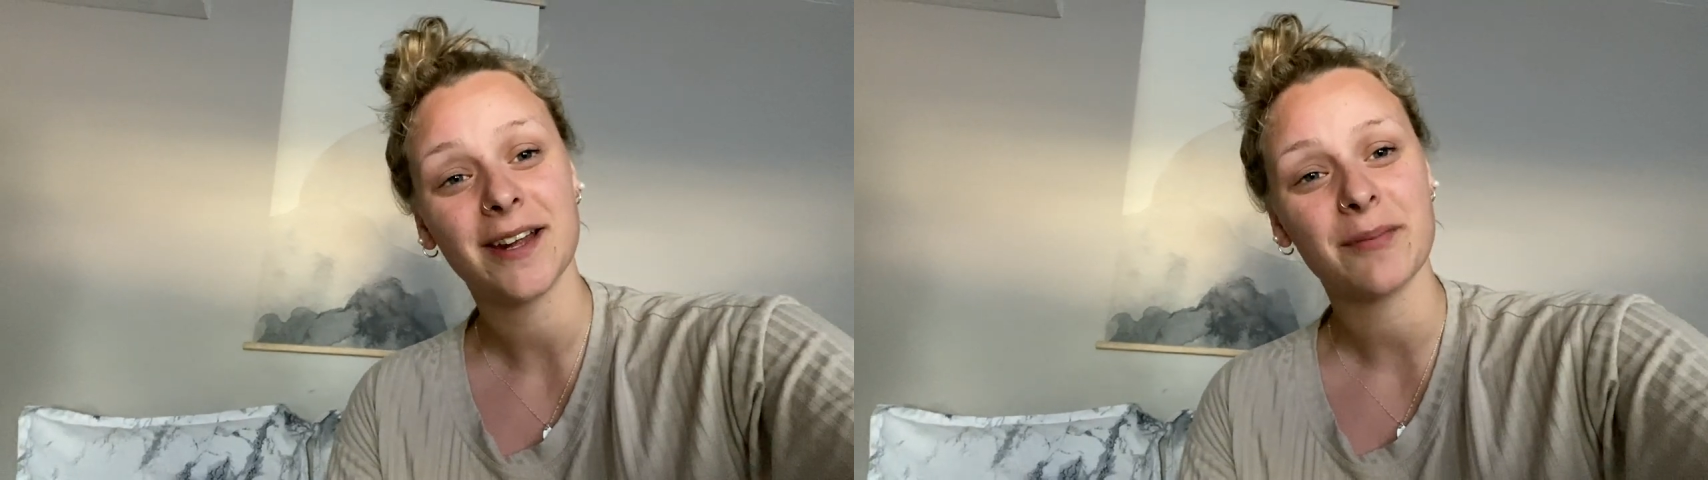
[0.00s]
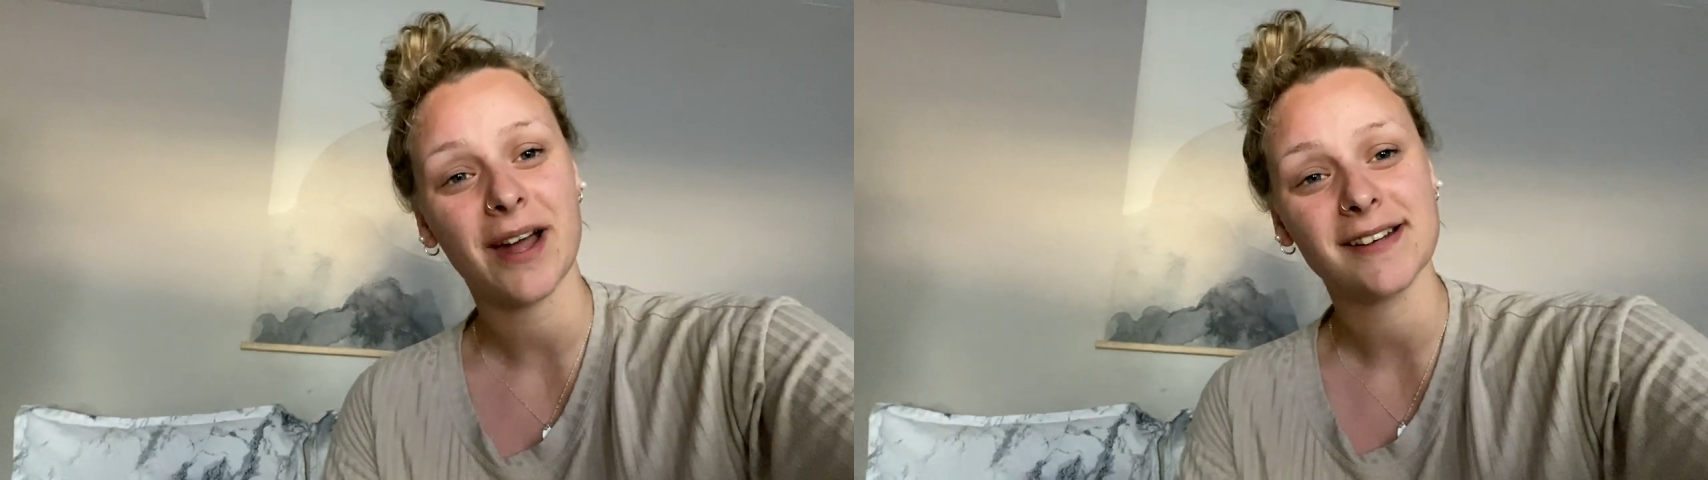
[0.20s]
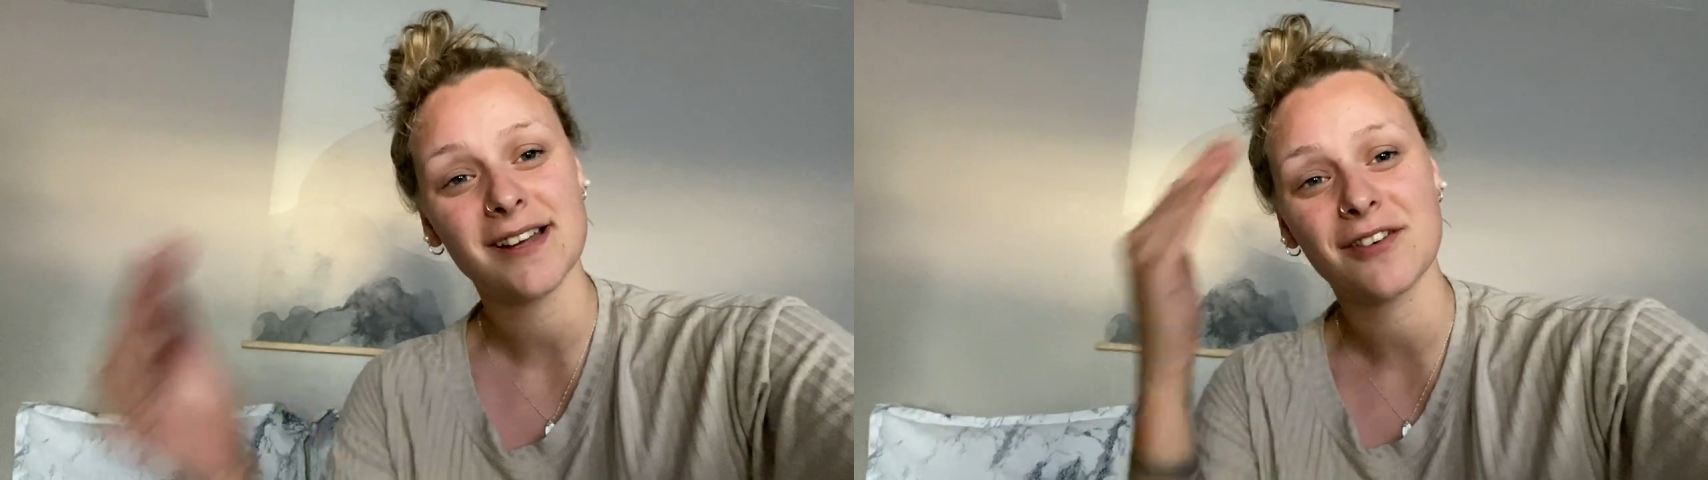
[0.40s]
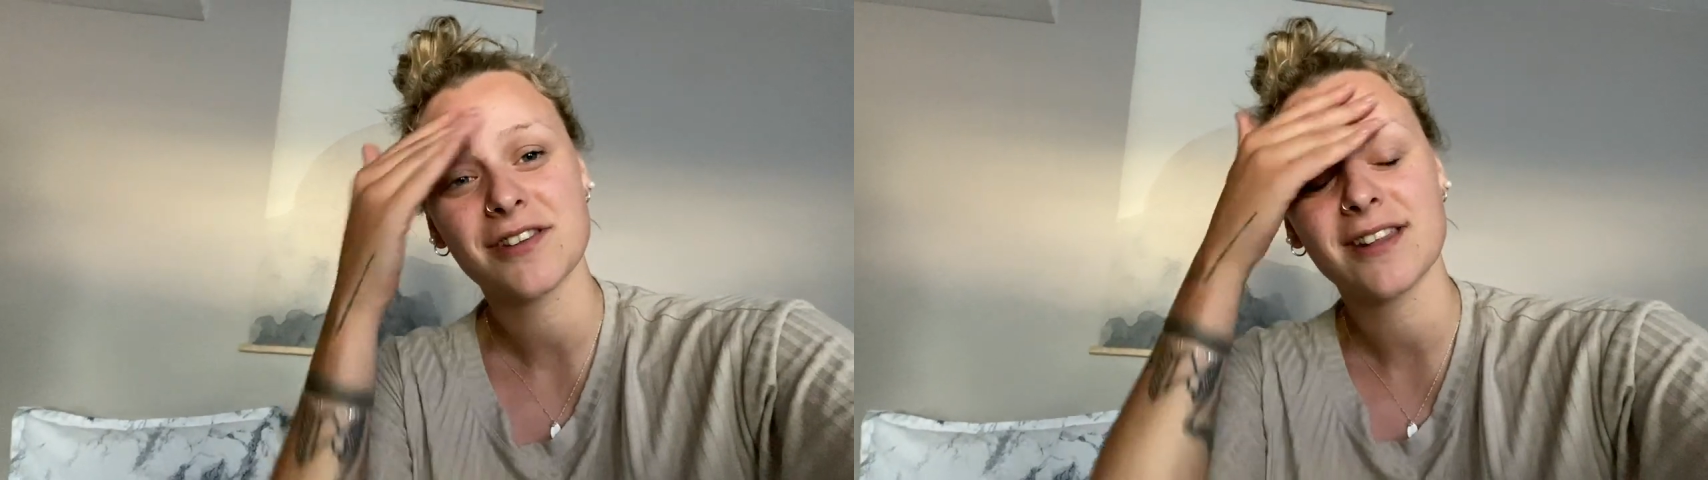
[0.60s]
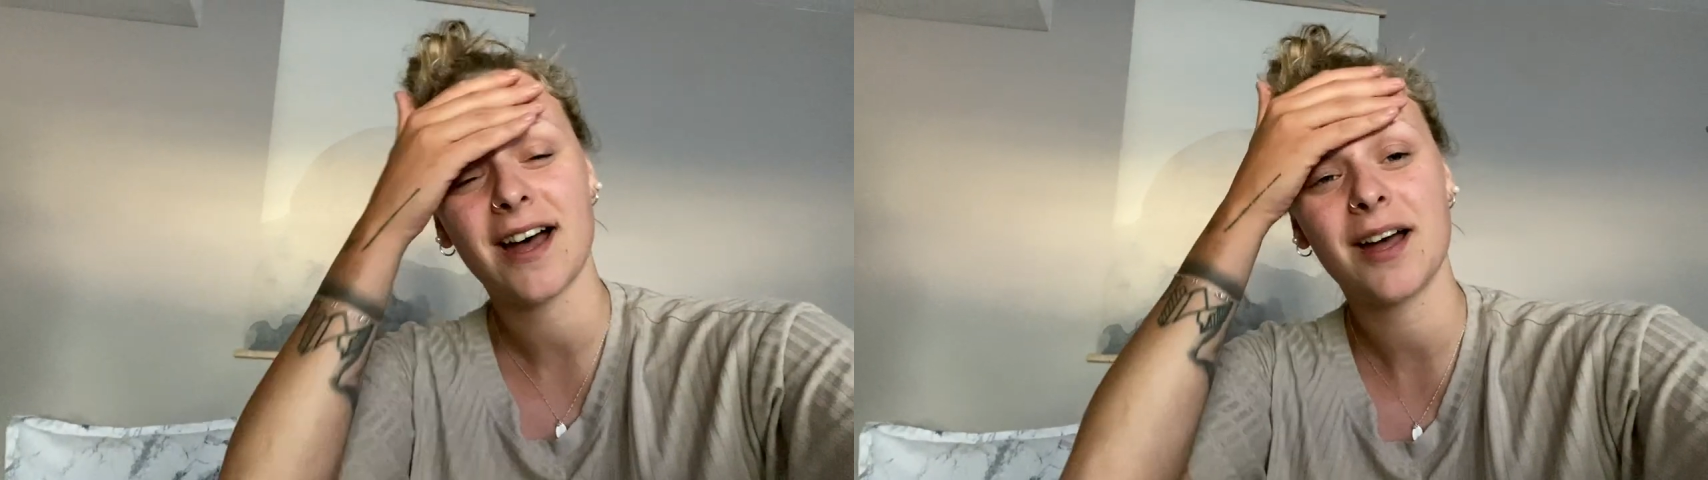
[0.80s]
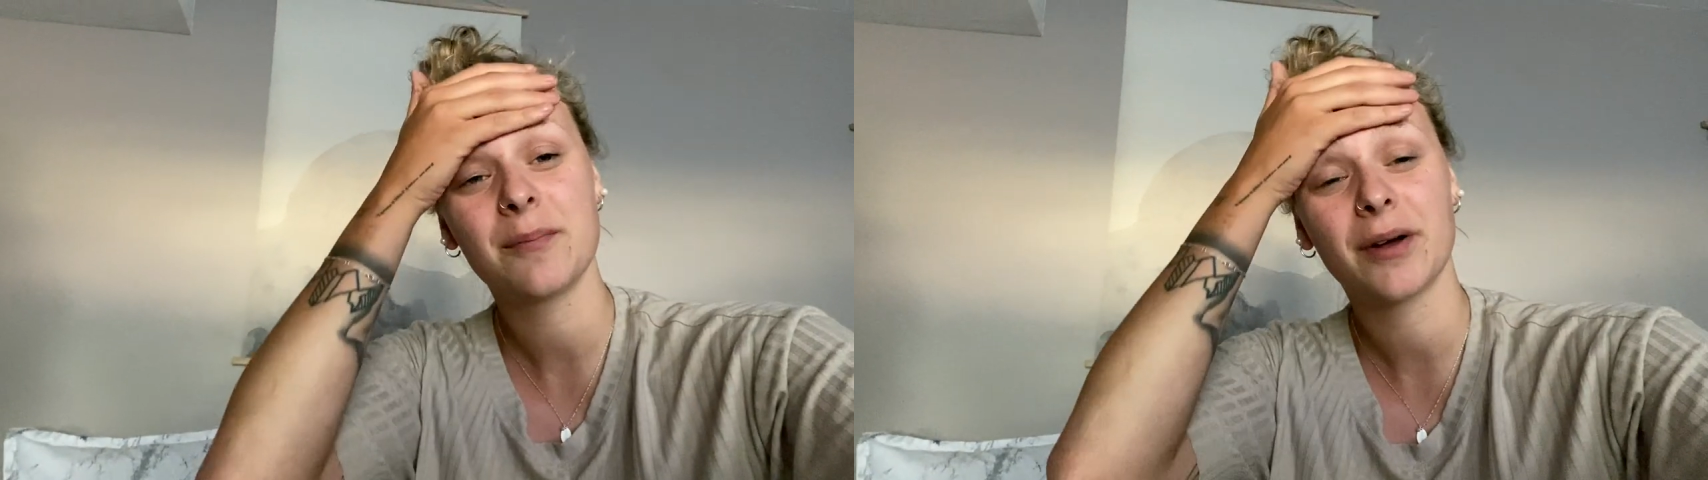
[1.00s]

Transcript: get back down to that,